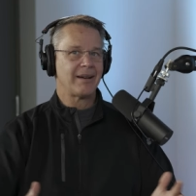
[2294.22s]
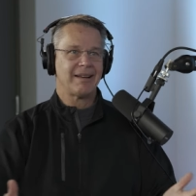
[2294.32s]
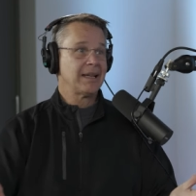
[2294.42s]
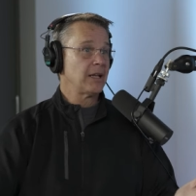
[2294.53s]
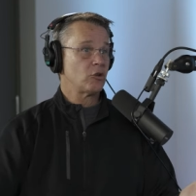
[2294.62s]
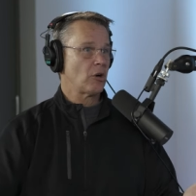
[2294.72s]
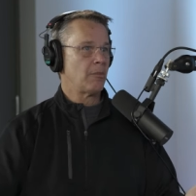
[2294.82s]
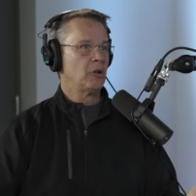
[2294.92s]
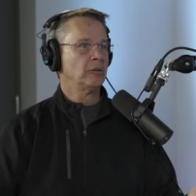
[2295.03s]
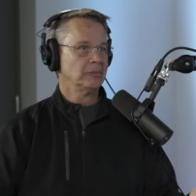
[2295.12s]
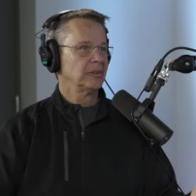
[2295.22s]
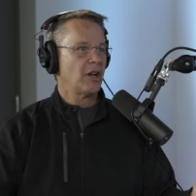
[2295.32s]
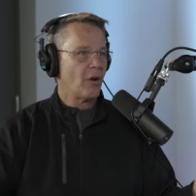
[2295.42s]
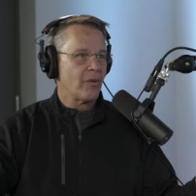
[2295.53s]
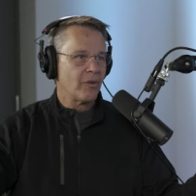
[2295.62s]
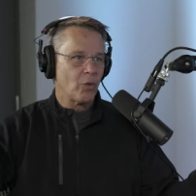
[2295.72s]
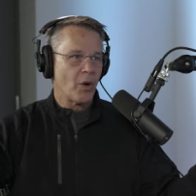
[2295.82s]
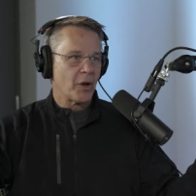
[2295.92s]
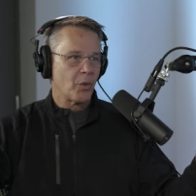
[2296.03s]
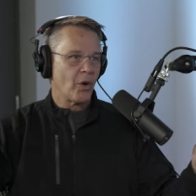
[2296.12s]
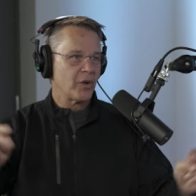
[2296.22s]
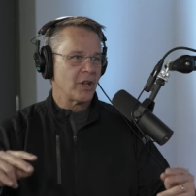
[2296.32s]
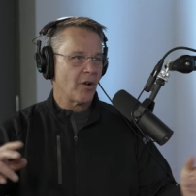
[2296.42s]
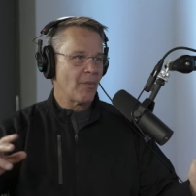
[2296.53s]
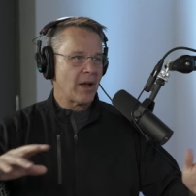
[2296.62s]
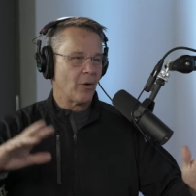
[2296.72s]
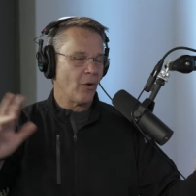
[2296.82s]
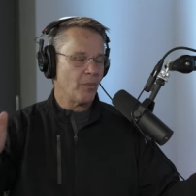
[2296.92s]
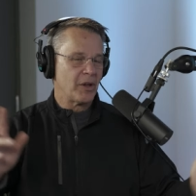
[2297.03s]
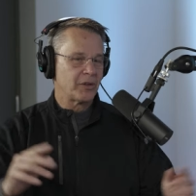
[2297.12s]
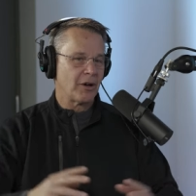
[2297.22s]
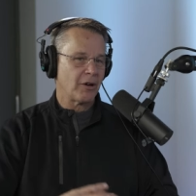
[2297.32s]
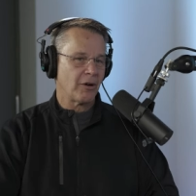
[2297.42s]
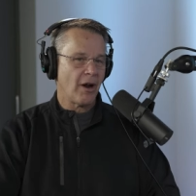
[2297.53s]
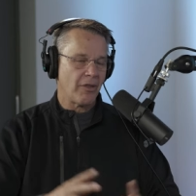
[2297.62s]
I didn't get in trouble, you know, quote unquote, you know, my whole military career.